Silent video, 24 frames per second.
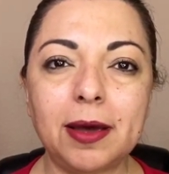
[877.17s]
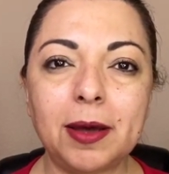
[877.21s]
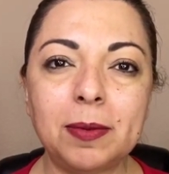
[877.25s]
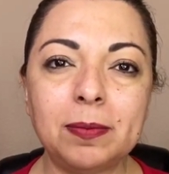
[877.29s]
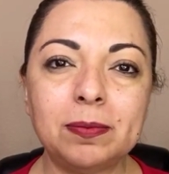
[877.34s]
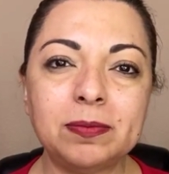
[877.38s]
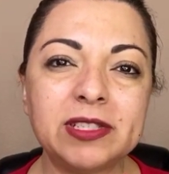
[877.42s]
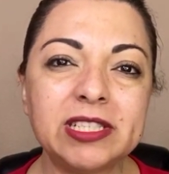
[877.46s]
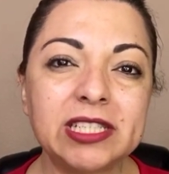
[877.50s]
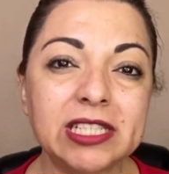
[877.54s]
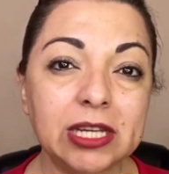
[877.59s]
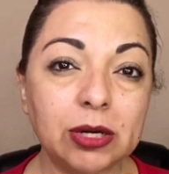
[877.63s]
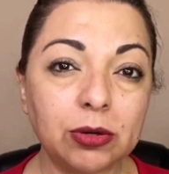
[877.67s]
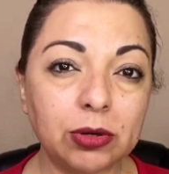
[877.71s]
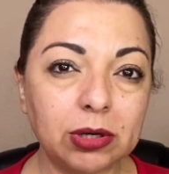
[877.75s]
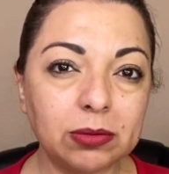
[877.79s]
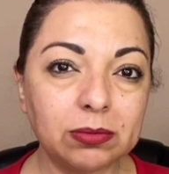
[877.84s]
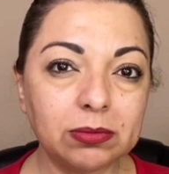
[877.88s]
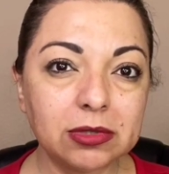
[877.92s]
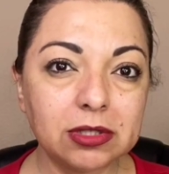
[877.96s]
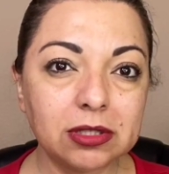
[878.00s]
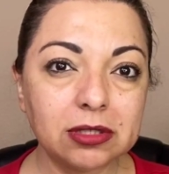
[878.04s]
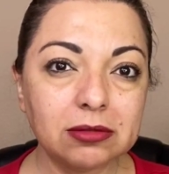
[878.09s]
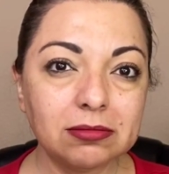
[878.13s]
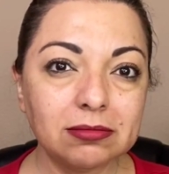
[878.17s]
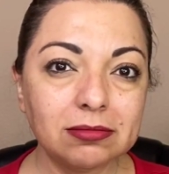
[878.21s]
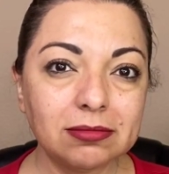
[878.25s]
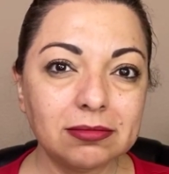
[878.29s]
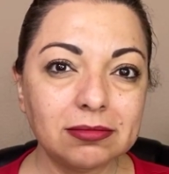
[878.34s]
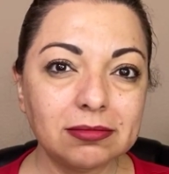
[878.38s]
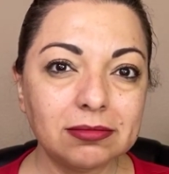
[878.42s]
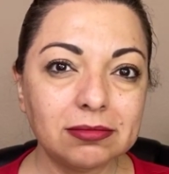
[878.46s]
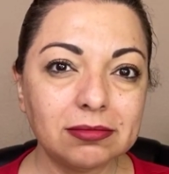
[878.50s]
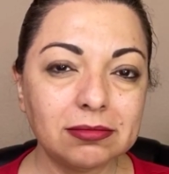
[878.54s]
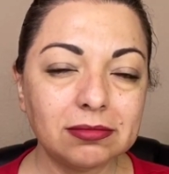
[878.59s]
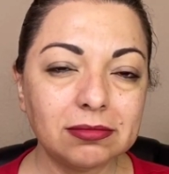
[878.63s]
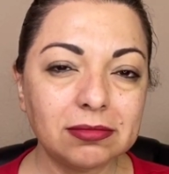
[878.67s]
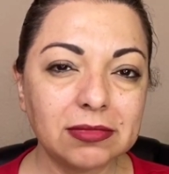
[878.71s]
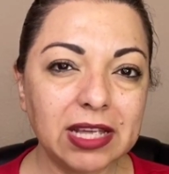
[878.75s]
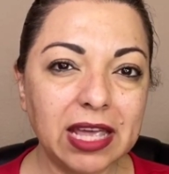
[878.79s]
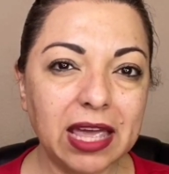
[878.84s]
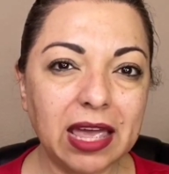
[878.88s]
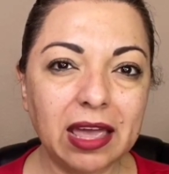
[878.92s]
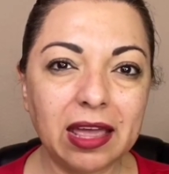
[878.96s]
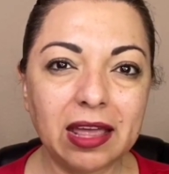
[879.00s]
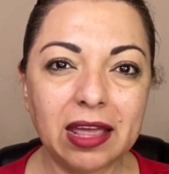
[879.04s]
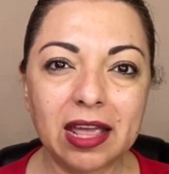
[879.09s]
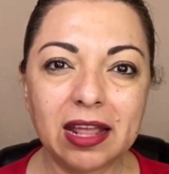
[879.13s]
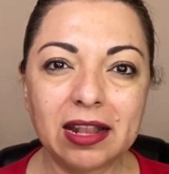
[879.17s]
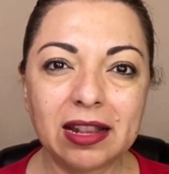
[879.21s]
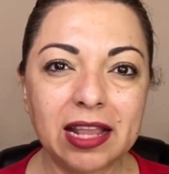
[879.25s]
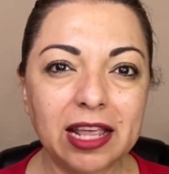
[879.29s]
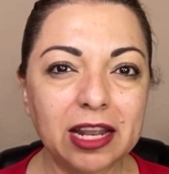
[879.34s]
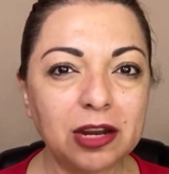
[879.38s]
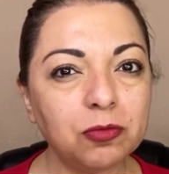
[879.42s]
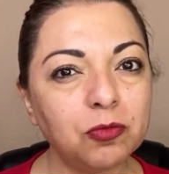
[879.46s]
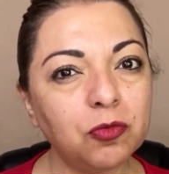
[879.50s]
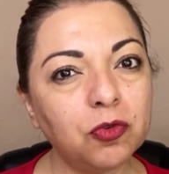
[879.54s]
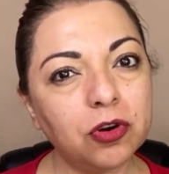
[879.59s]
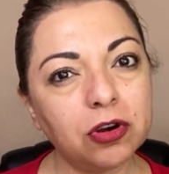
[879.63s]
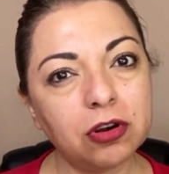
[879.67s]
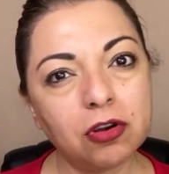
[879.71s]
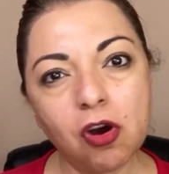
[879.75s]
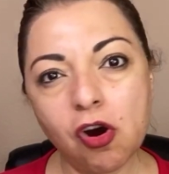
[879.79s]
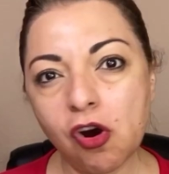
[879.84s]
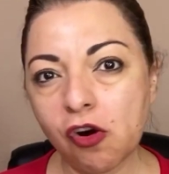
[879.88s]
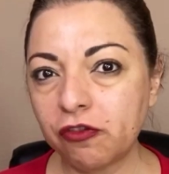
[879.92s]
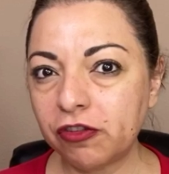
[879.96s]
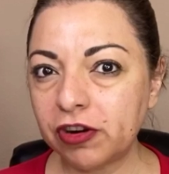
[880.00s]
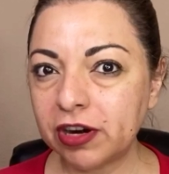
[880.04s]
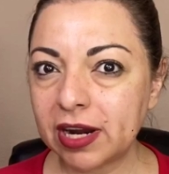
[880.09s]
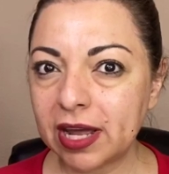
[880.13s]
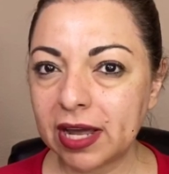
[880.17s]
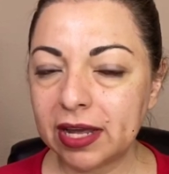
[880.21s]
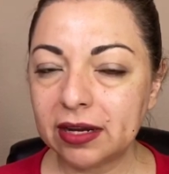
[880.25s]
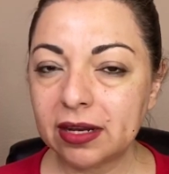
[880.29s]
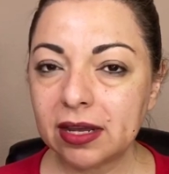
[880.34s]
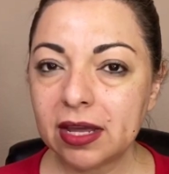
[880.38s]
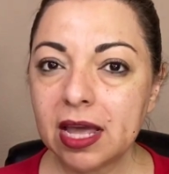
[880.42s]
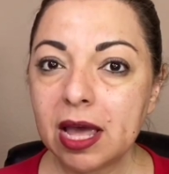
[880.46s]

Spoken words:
serums and let them work overnight.